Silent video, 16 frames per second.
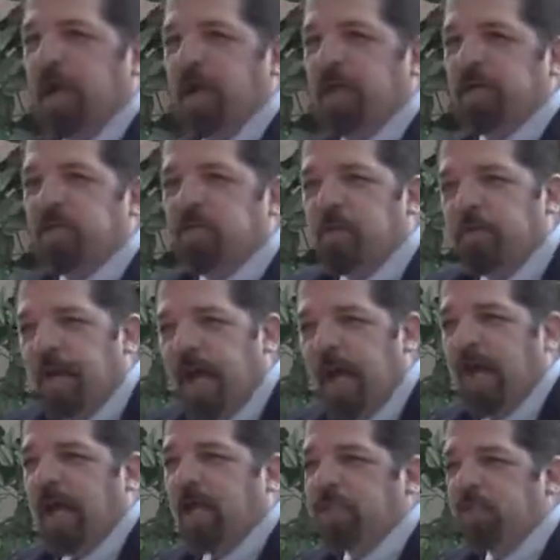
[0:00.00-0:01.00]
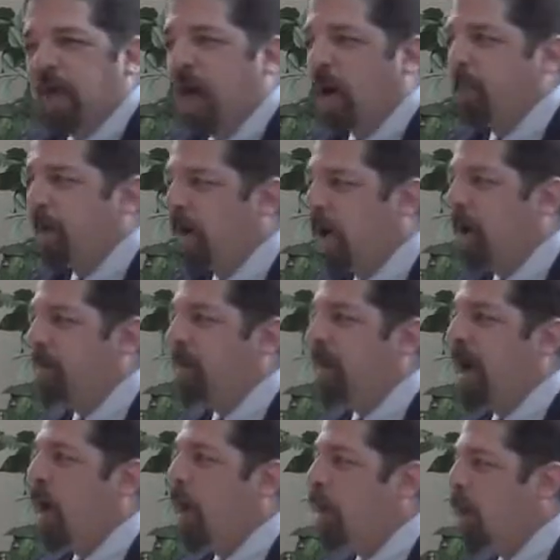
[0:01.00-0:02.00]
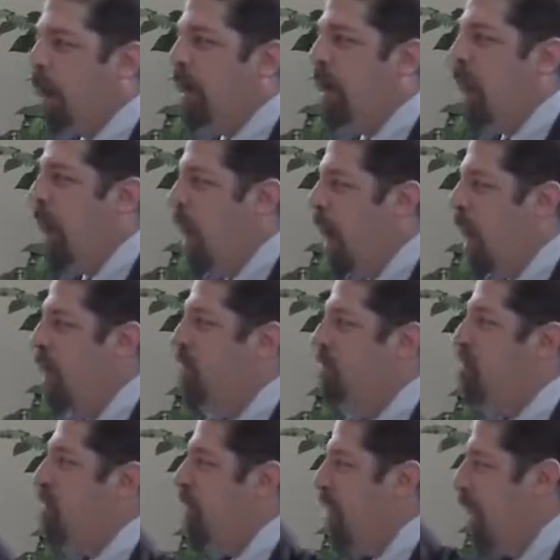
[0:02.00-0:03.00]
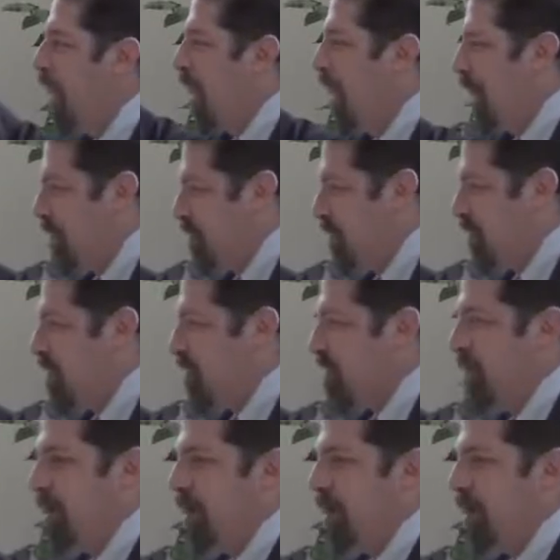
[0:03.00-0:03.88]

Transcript: It says, "The man has now become like one of us."